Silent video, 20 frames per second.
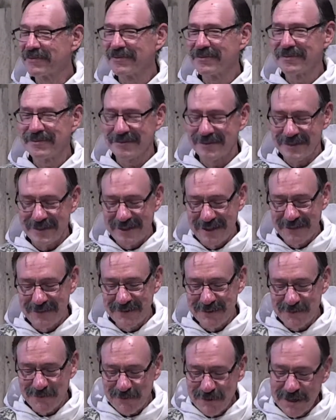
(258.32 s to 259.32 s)
She loved
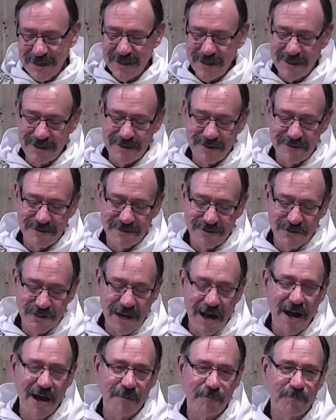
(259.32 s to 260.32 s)
to read,
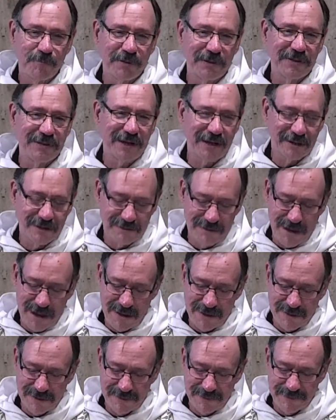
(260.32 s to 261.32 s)
shop, and decorate.
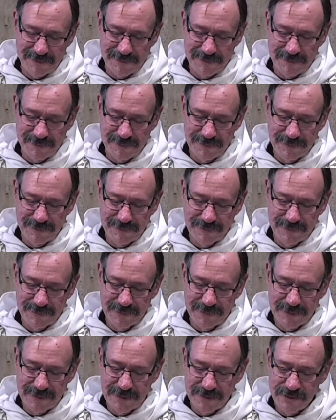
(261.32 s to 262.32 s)

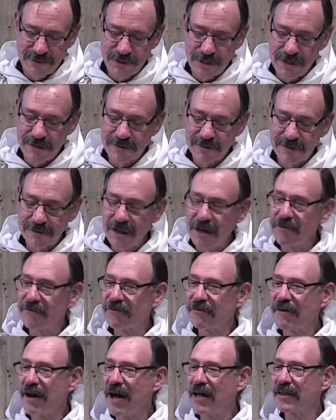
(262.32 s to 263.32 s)
Shared her love
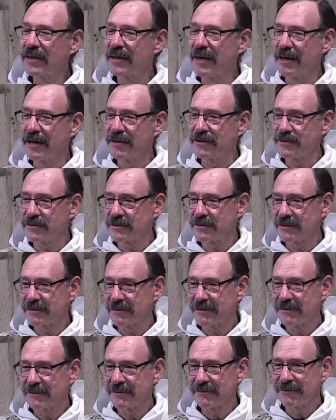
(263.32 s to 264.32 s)
of holidays
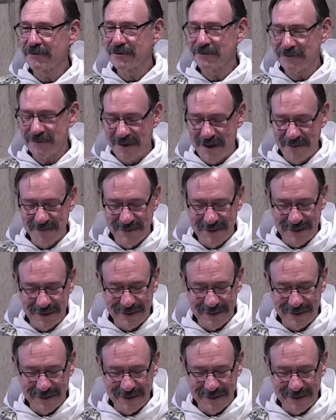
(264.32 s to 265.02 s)
with her family.